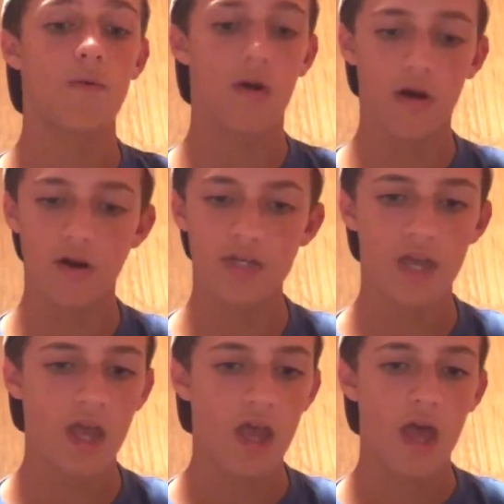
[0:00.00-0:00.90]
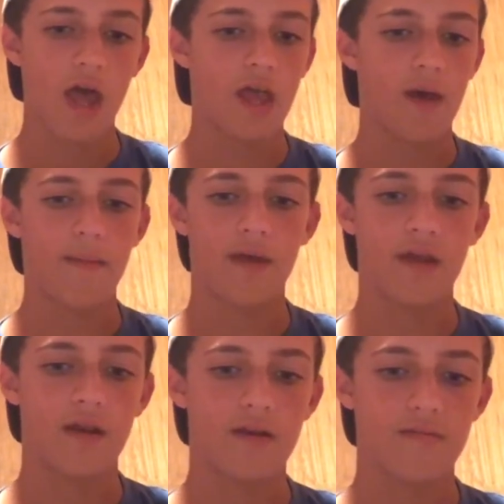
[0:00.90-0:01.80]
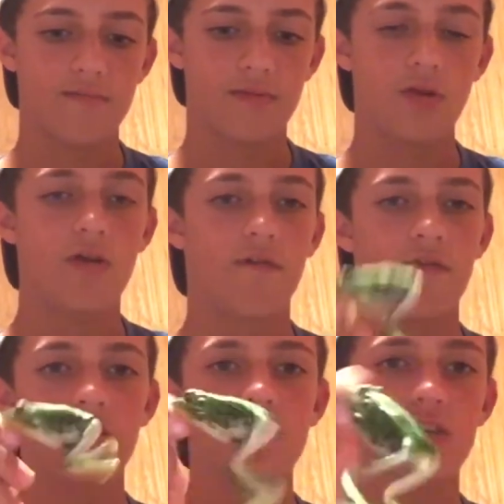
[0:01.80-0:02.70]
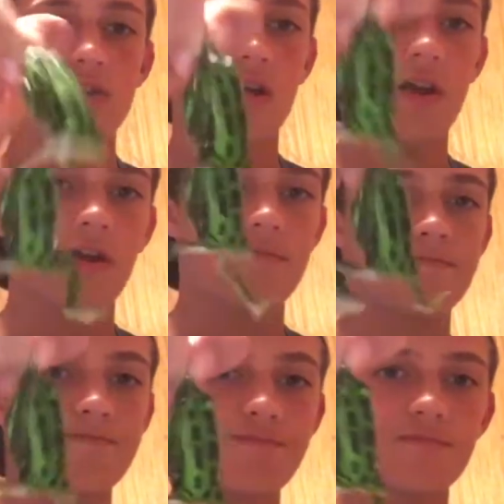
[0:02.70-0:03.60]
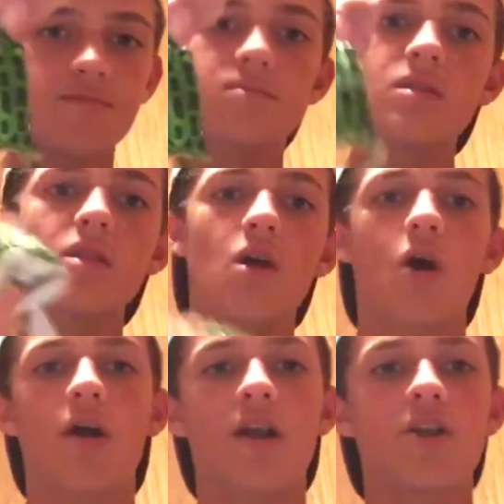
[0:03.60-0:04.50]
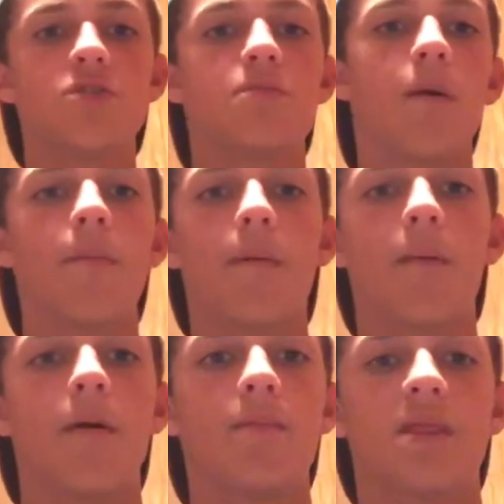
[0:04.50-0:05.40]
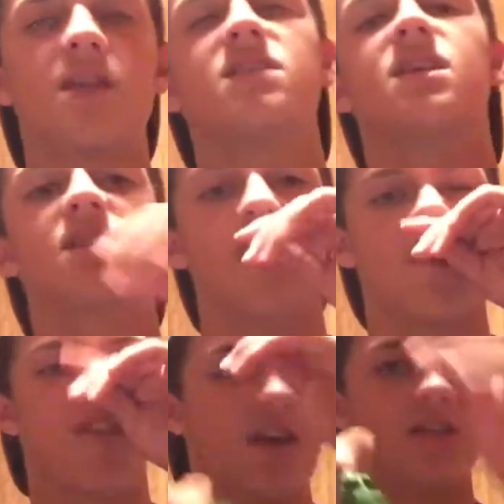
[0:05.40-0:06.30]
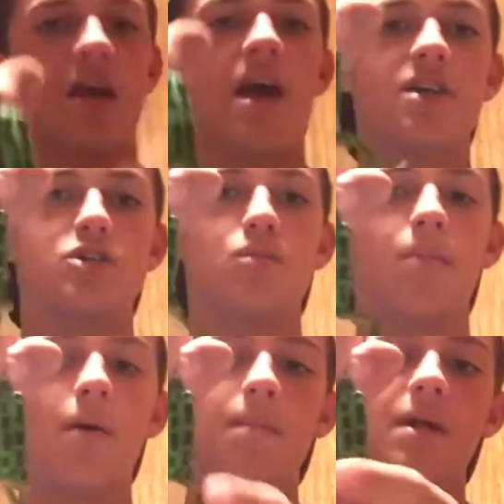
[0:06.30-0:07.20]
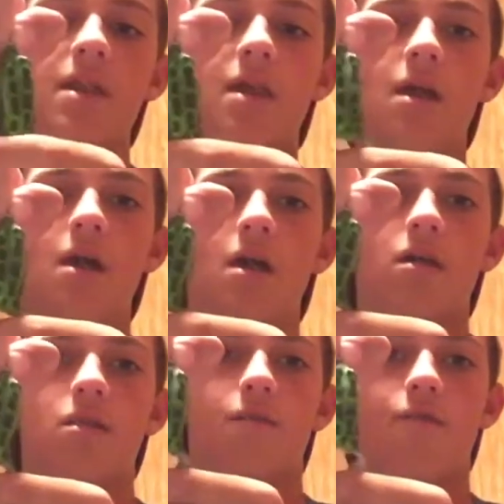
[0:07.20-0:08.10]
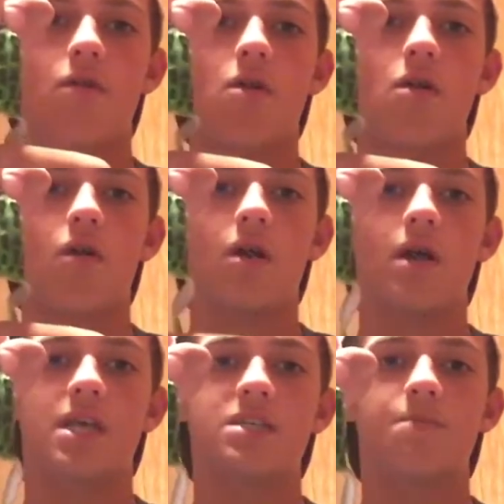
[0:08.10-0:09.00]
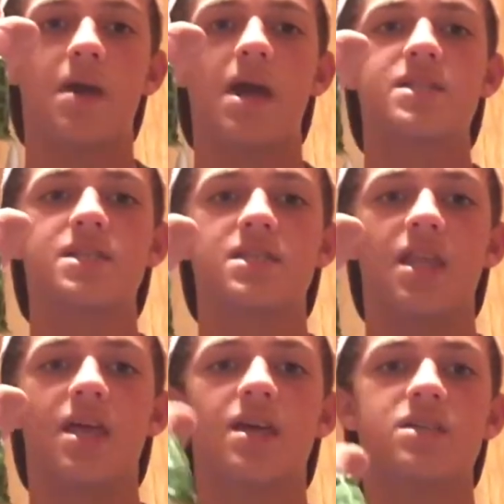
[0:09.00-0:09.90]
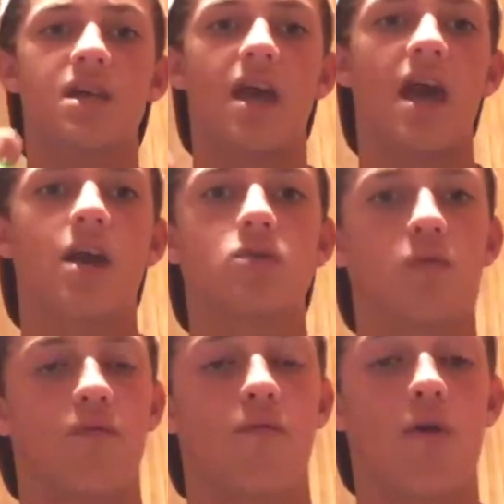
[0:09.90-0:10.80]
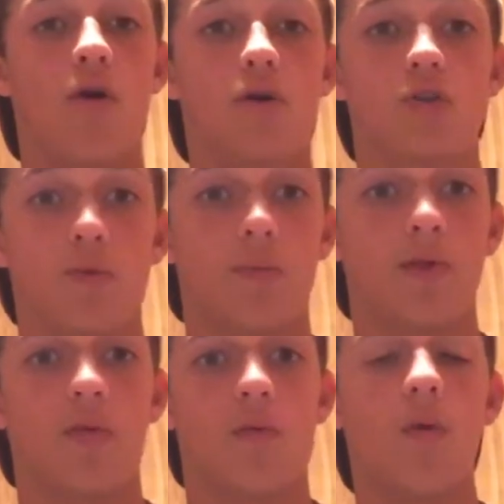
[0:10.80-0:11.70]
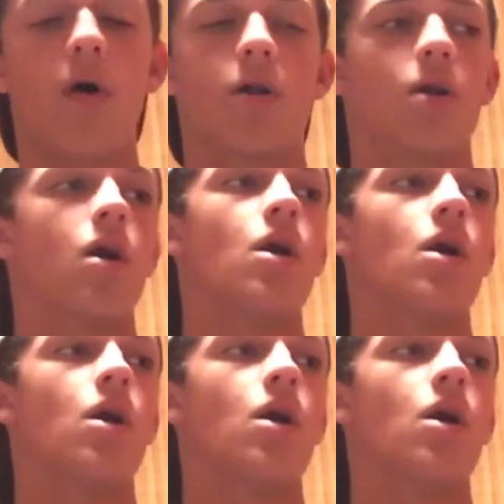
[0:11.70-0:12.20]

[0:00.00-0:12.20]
waters. I mean, you can fish this right here. All you gotta do is bump, bump, bump, and let it sit there, because as you bump it, the frog expands its legs like an actual frog swimming through the water.